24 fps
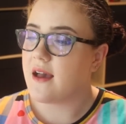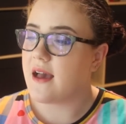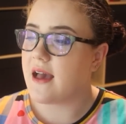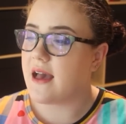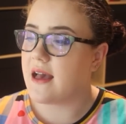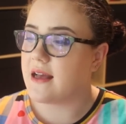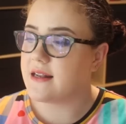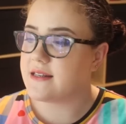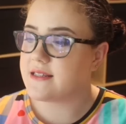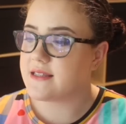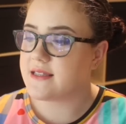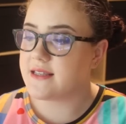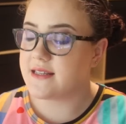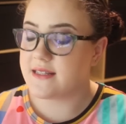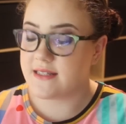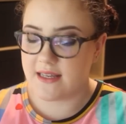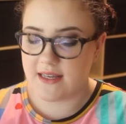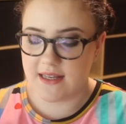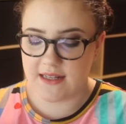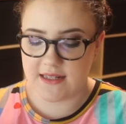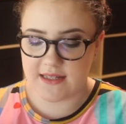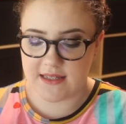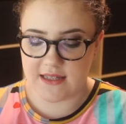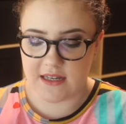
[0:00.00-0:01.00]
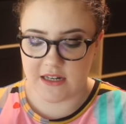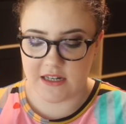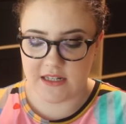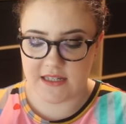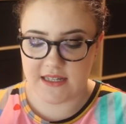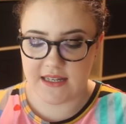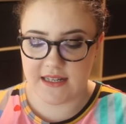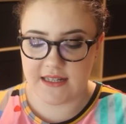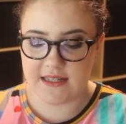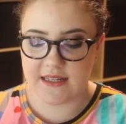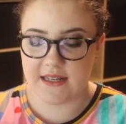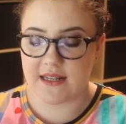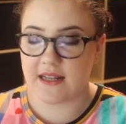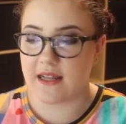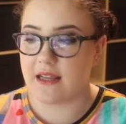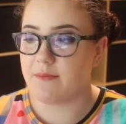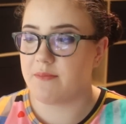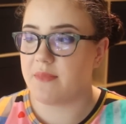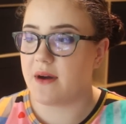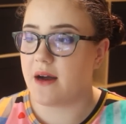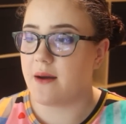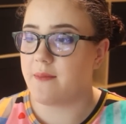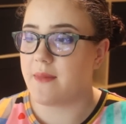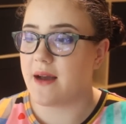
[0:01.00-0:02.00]
and this is their tinted
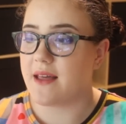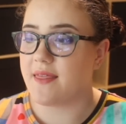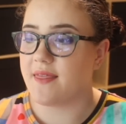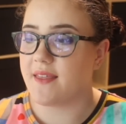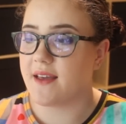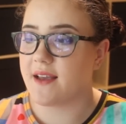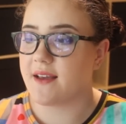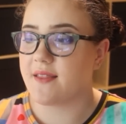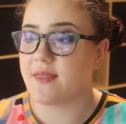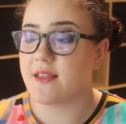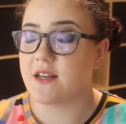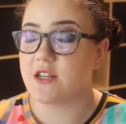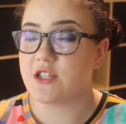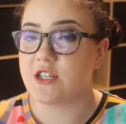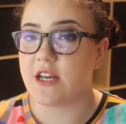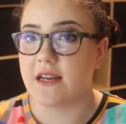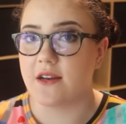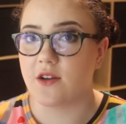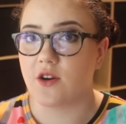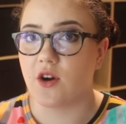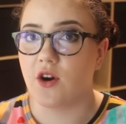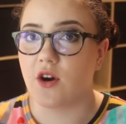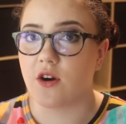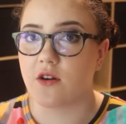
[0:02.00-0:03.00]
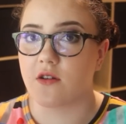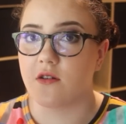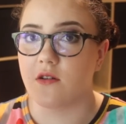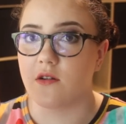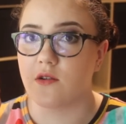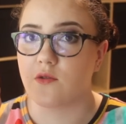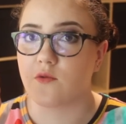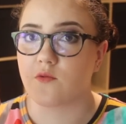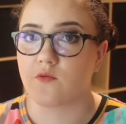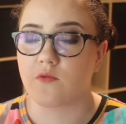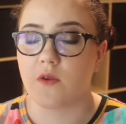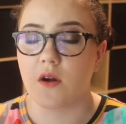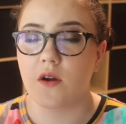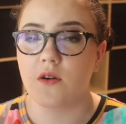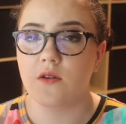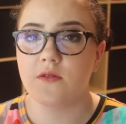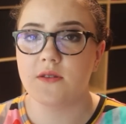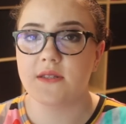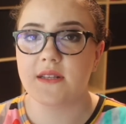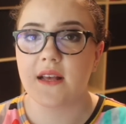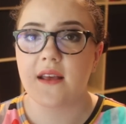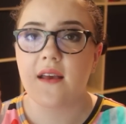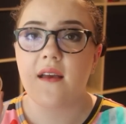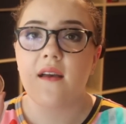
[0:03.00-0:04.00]
lip balm, I think in the shade Coral
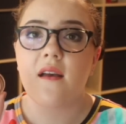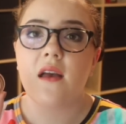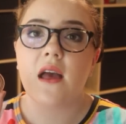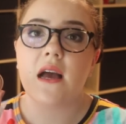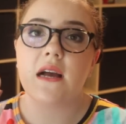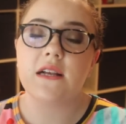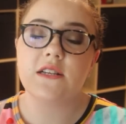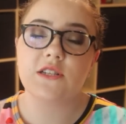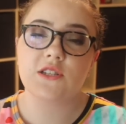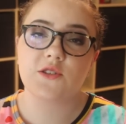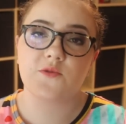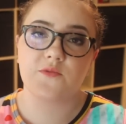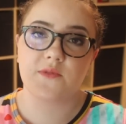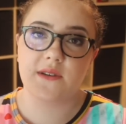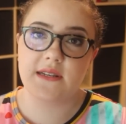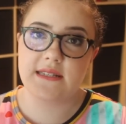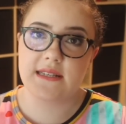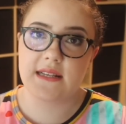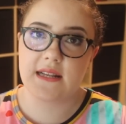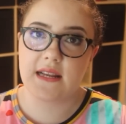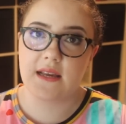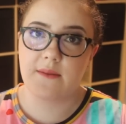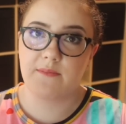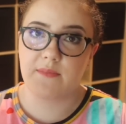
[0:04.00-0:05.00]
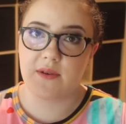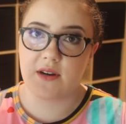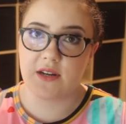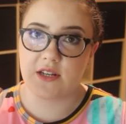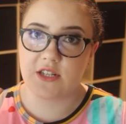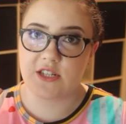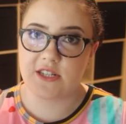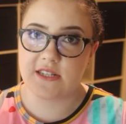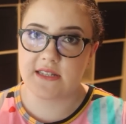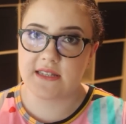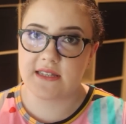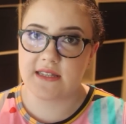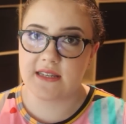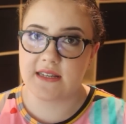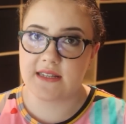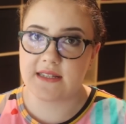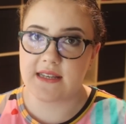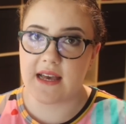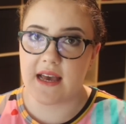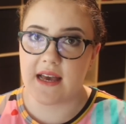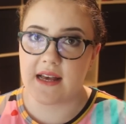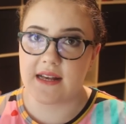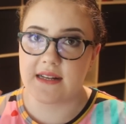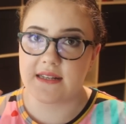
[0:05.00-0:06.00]
Rose. I just recently purchased
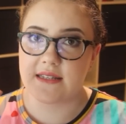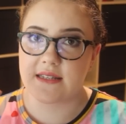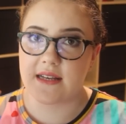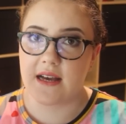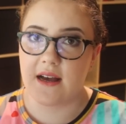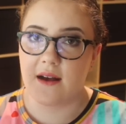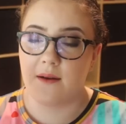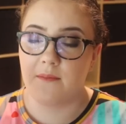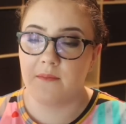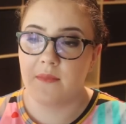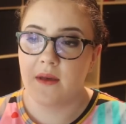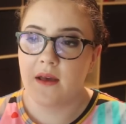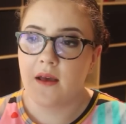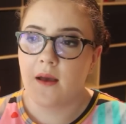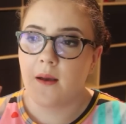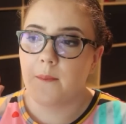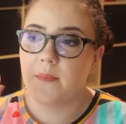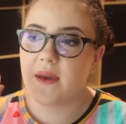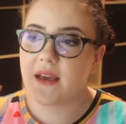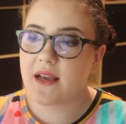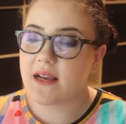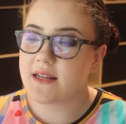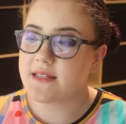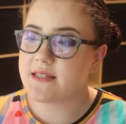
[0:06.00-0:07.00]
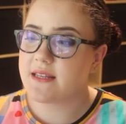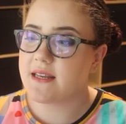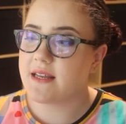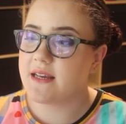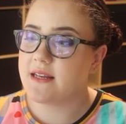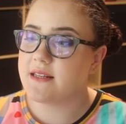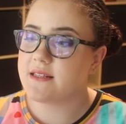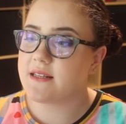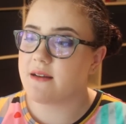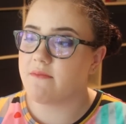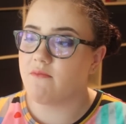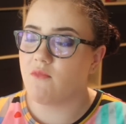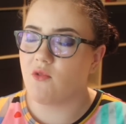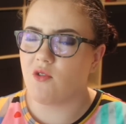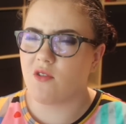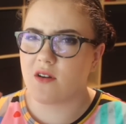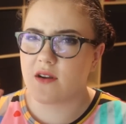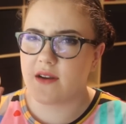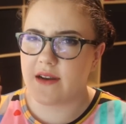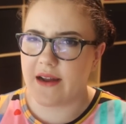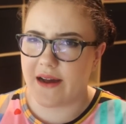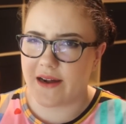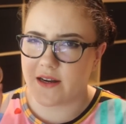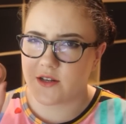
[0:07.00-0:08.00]
this, and because it is a more
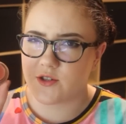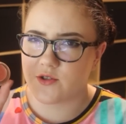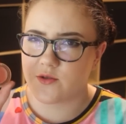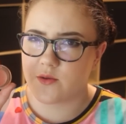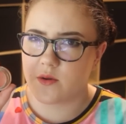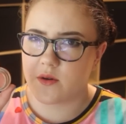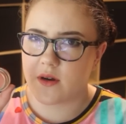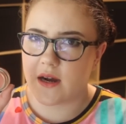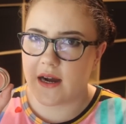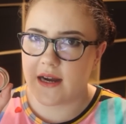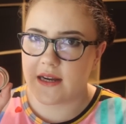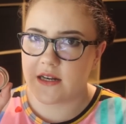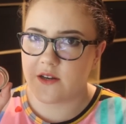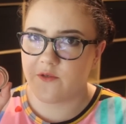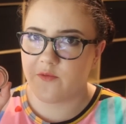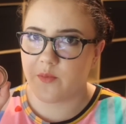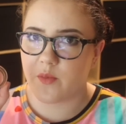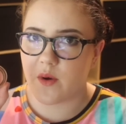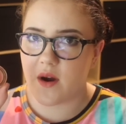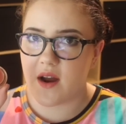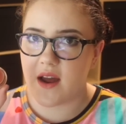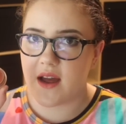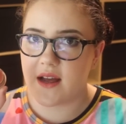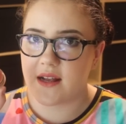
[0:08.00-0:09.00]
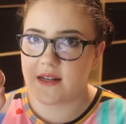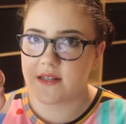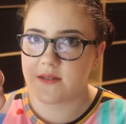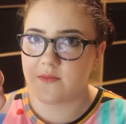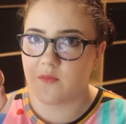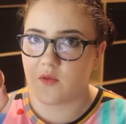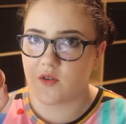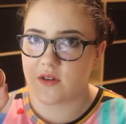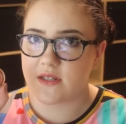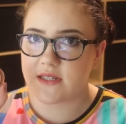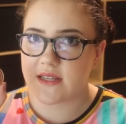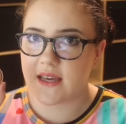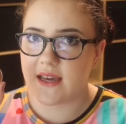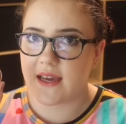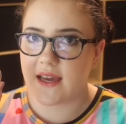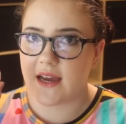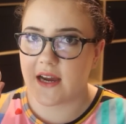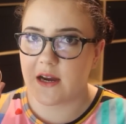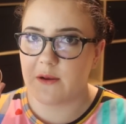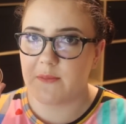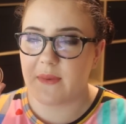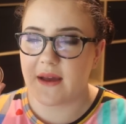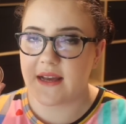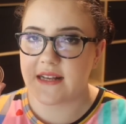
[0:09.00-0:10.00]
natural kind of brand, more
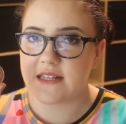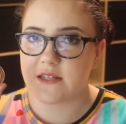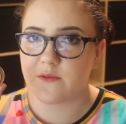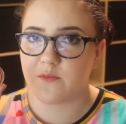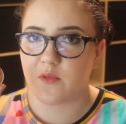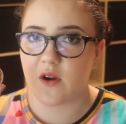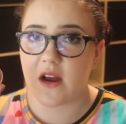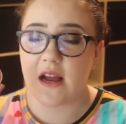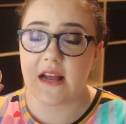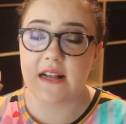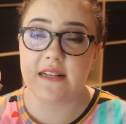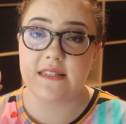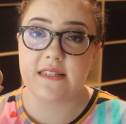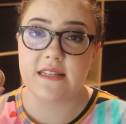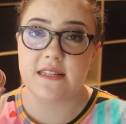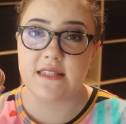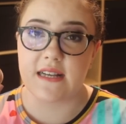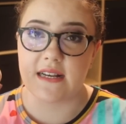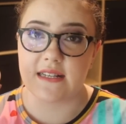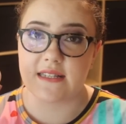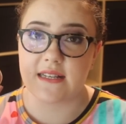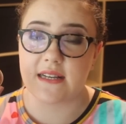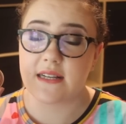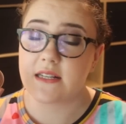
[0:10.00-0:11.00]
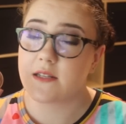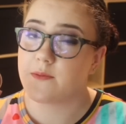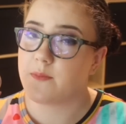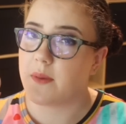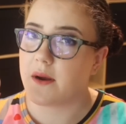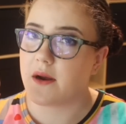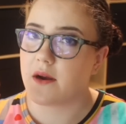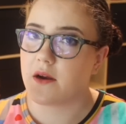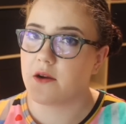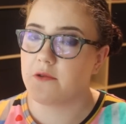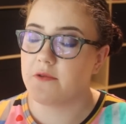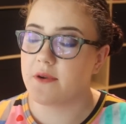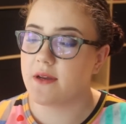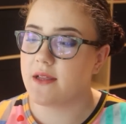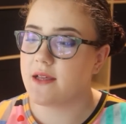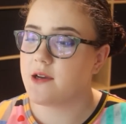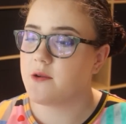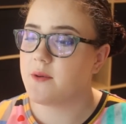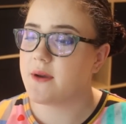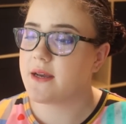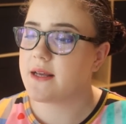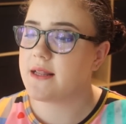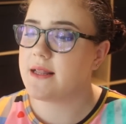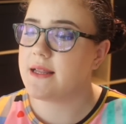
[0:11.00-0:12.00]
skincare based brand, it does expire really
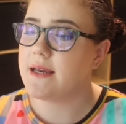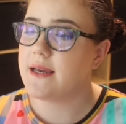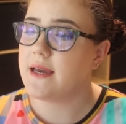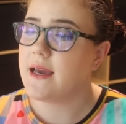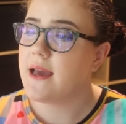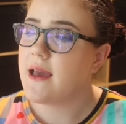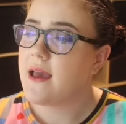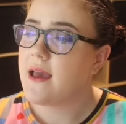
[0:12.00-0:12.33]
quickly,